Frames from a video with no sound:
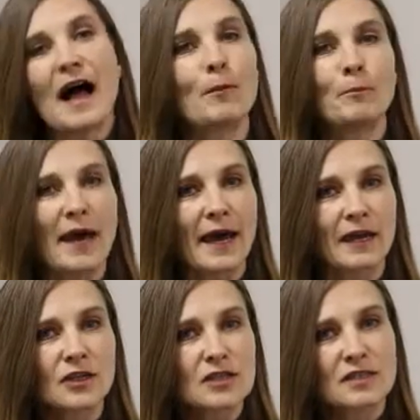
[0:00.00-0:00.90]
Our
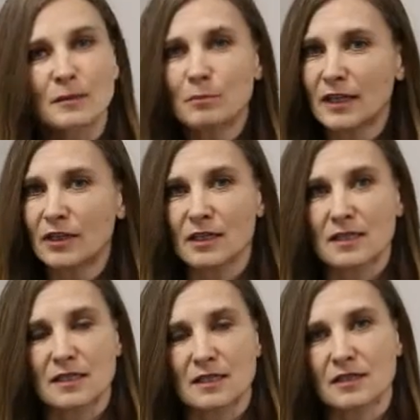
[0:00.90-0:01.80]
baggage simply
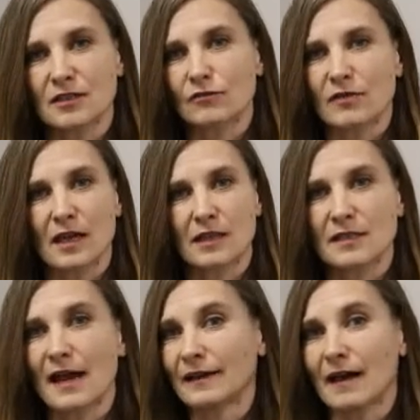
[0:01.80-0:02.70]
consists of things
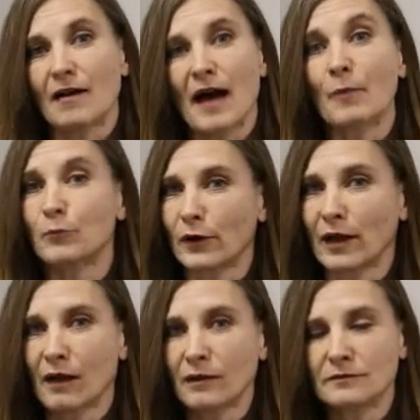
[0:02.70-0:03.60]
like our
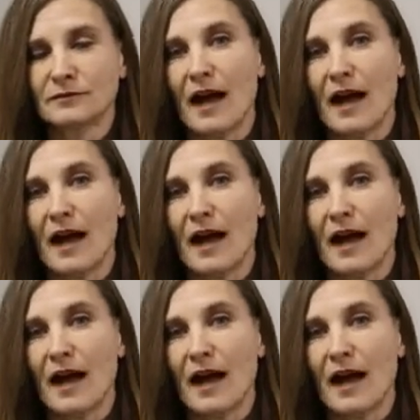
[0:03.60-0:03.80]
upbringing,